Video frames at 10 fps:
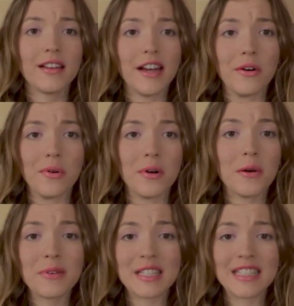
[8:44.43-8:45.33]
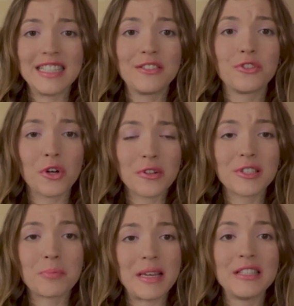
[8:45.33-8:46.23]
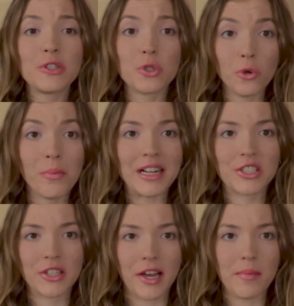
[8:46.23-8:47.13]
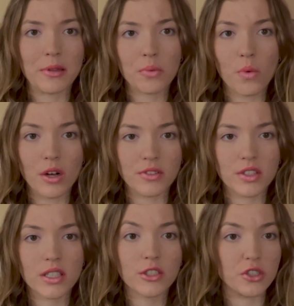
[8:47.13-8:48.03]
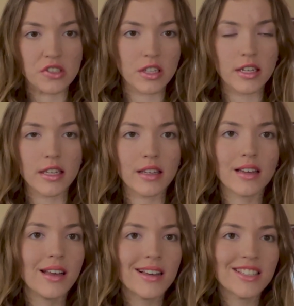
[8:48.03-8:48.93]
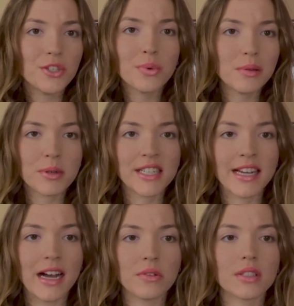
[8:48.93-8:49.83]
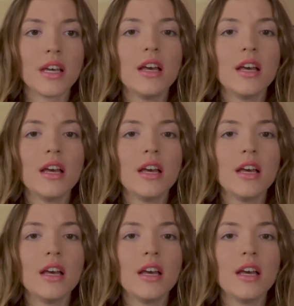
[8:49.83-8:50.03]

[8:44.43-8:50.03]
Now, obviously don't spend too much time at once just studying, because you will burn out.